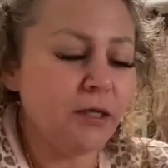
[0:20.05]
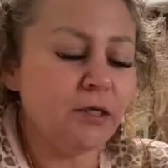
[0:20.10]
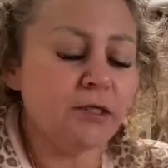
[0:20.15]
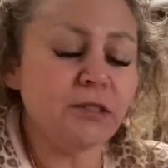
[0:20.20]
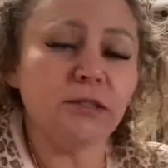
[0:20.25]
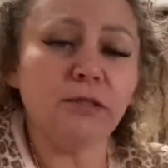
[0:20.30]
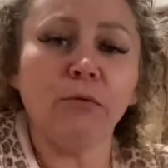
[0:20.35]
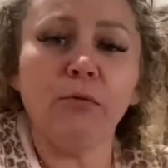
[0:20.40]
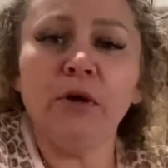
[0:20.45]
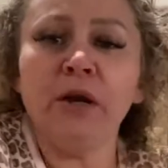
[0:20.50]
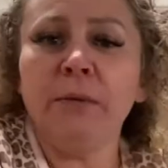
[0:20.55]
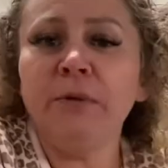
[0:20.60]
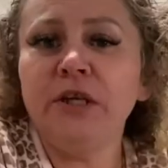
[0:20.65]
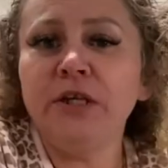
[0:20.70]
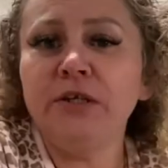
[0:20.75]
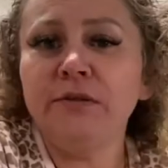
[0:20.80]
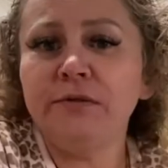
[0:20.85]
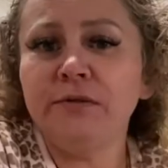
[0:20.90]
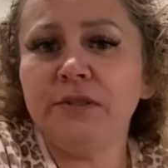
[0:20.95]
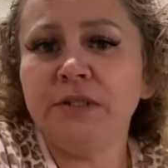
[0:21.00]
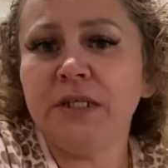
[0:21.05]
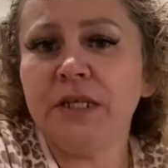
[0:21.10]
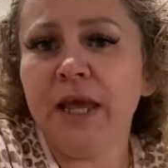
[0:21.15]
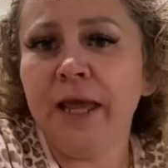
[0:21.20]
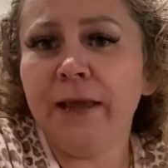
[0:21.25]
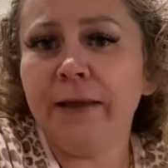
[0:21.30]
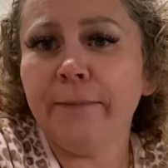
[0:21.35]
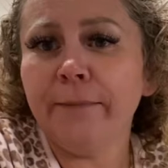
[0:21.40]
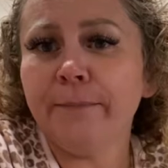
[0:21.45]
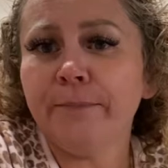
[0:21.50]
So what I'm gonna do
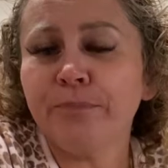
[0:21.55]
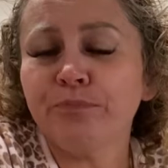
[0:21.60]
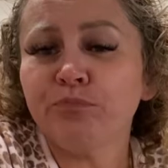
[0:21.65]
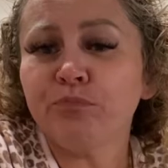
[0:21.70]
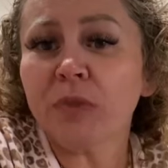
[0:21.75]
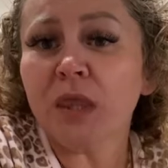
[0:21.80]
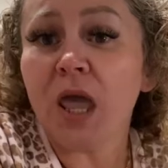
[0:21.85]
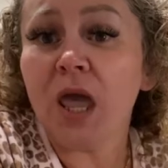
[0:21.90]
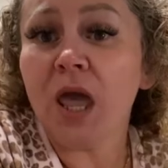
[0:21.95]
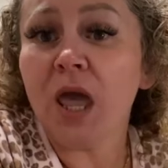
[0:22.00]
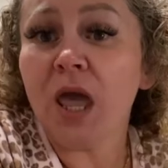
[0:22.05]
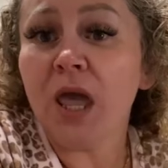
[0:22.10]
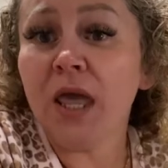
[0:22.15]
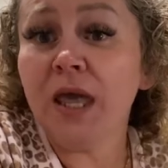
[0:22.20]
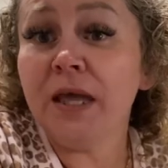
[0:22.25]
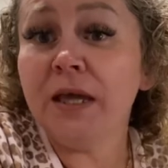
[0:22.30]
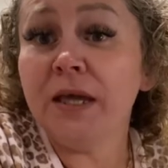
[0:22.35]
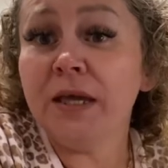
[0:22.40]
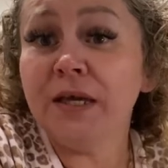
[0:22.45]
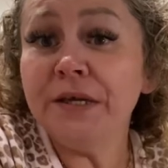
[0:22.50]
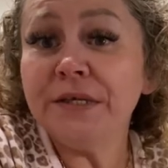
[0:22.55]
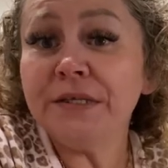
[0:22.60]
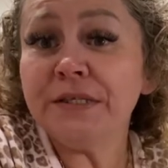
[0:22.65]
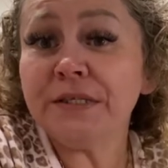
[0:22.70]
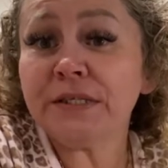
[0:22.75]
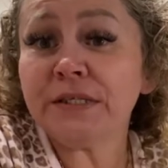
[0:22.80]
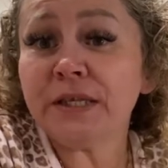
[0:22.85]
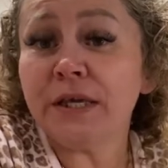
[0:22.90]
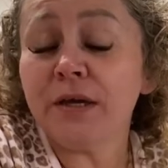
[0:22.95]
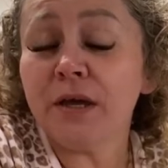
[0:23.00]
today
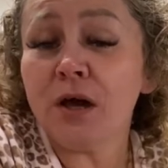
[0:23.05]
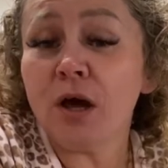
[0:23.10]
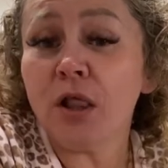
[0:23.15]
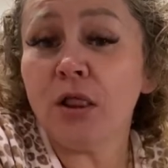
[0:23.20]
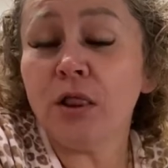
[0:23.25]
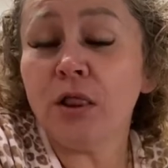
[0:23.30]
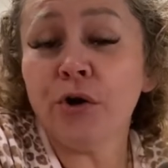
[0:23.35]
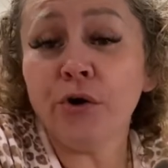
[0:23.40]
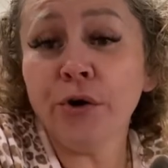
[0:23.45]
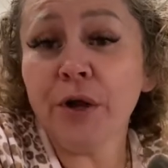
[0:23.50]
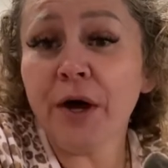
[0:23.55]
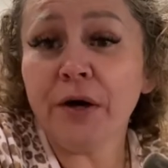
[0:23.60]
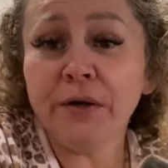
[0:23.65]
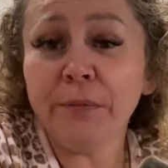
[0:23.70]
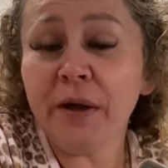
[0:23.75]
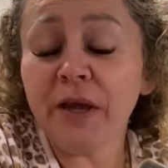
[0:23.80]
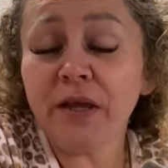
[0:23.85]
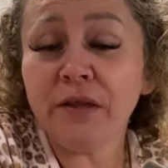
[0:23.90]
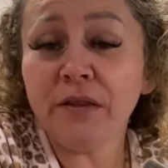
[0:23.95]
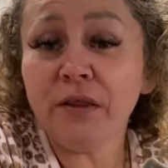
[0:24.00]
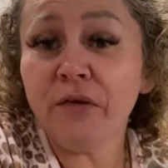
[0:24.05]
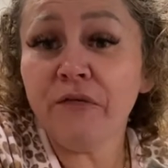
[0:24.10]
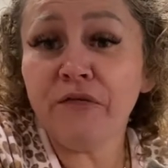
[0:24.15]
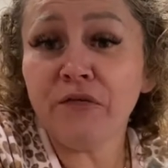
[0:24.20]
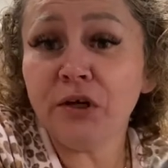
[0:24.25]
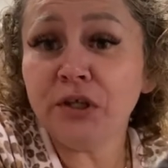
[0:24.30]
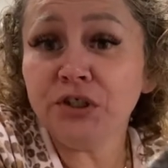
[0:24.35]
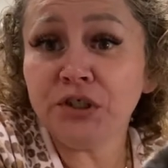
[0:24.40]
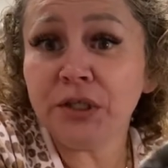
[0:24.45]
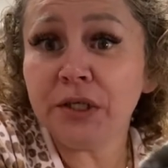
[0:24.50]
is learn how to bathe a
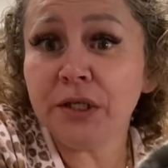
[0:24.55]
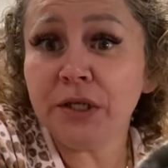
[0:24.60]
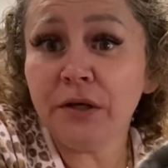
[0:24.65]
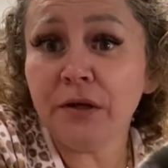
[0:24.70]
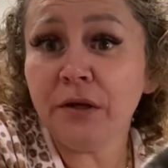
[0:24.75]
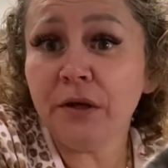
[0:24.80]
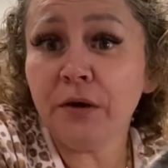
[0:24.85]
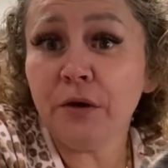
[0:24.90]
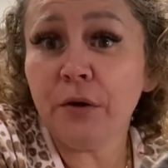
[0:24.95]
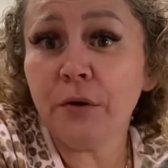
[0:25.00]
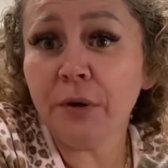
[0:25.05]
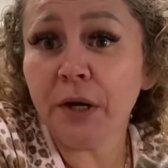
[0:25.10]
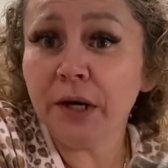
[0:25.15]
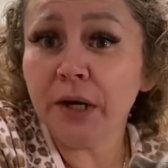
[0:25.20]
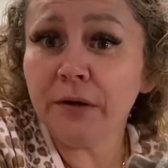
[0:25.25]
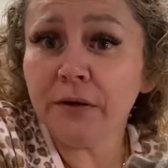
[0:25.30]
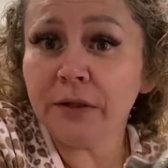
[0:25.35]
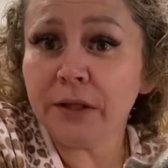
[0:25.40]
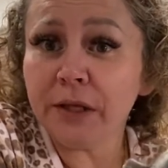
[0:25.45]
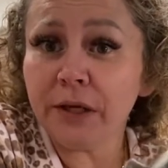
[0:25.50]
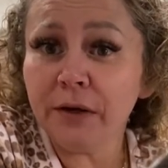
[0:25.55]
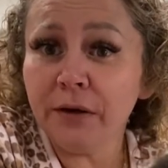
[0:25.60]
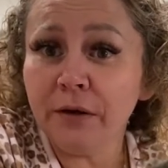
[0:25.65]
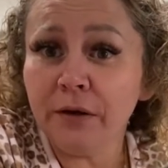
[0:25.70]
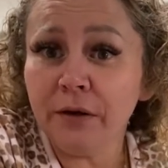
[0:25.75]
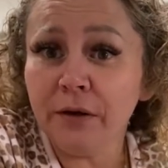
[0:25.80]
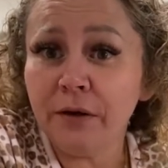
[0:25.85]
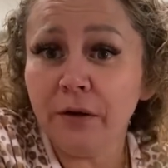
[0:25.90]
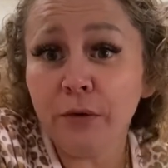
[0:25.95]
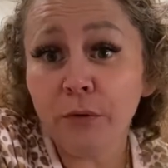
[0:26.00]
Frenchie correctly
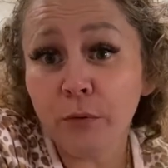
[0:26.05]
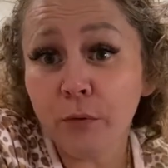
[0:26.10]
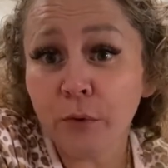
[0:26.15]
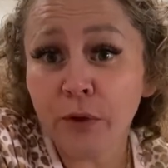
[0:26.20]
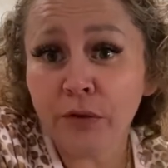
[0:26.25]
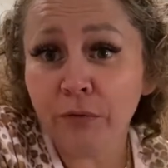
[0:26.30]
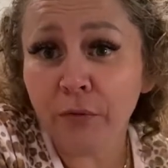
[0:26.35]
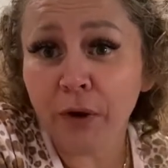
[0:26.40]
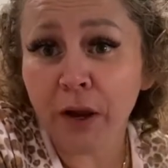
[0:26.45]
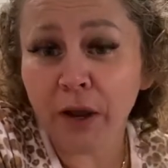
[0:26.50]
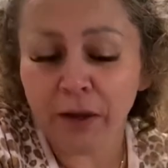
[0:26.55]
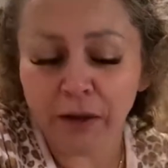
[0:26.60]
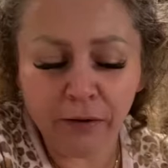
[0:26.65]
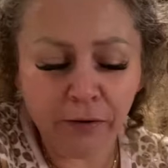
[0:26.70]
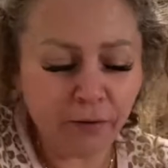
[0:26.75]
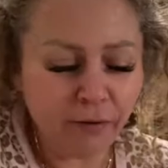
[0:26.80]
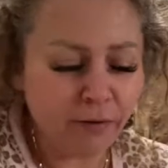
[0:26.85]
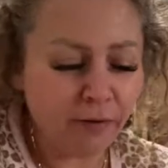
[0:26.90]
with Rae.